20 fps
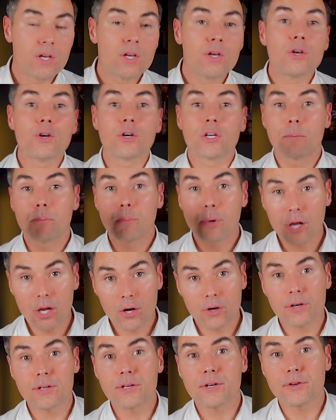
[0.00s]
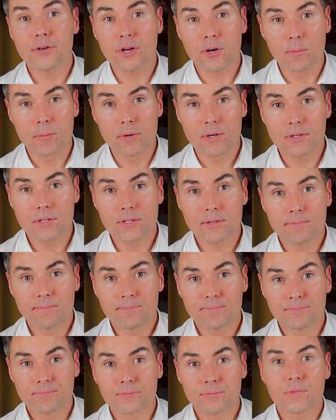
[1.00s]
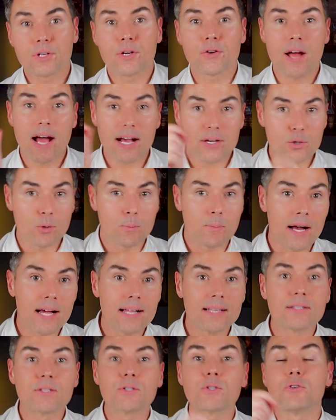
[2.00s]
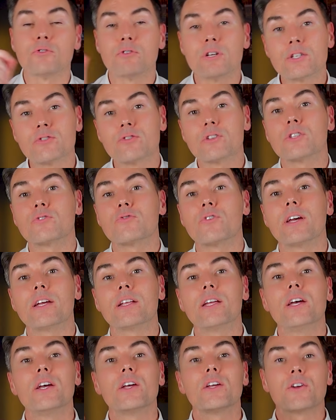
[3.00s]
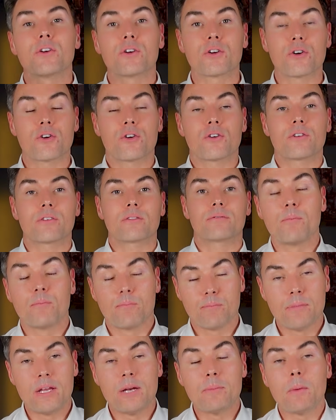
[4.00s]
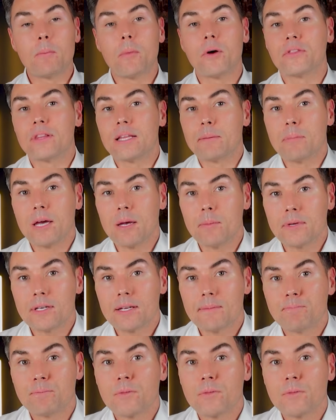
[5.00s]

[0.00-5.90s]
You're going to plug in your numbers, your actual balance, your interest rate, your current minimum monthly payment,